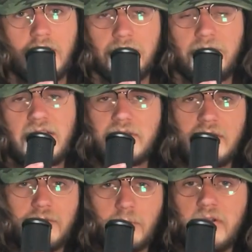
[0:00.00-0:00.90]

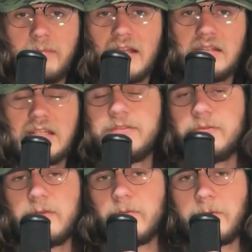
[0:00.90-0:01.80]
Unpheasant is one of my
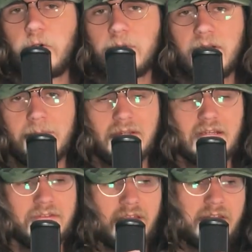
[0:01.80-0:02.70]
least favorite Pokemon
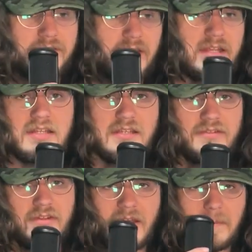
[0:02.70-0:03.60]
because it is
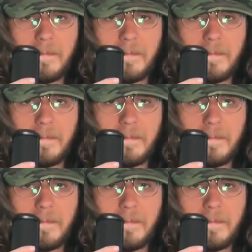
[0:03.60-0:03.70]
hideous and